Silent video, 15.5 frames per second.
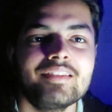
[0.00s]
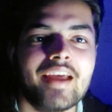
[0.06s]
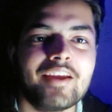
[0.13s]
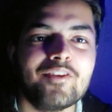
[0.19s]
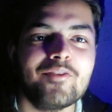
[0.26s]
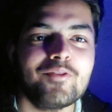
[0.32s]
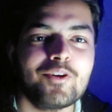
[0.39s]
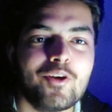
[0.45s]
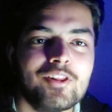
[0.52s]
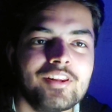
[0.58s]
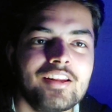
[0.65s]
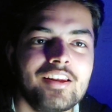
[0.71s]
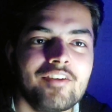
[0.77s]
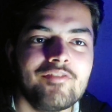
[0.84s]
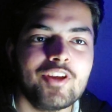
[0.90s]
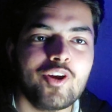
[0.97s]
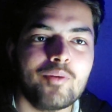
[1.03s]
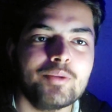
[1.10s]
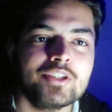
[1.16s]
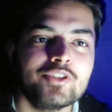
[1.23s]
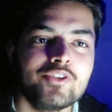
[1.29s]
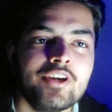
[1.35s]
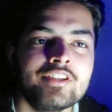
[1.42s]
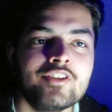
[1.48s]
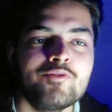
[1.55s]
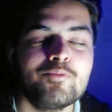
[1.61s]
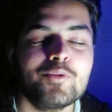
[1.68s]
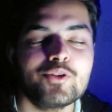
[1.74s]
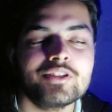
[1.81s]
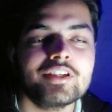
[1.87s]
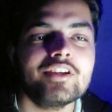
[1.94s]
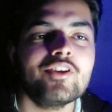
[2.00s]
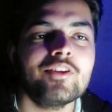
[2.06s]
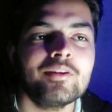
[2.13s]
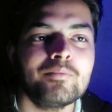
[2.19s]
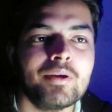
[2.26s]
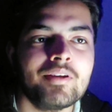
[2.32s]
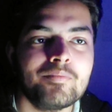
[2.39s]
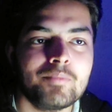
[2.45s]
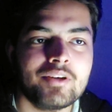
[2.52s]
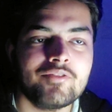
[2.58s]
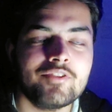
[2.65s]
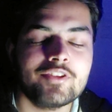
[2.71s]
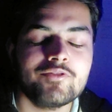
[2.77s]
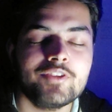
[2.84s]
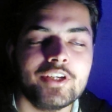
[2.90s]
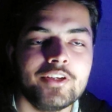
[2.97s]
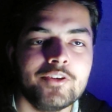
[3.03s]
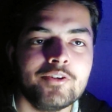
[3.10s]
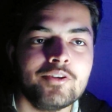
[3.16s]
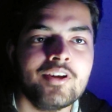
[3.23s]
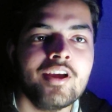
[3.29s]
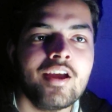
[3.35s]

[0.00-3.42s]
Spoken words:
thank you for all the lovely comments you guys have posted in my previous video.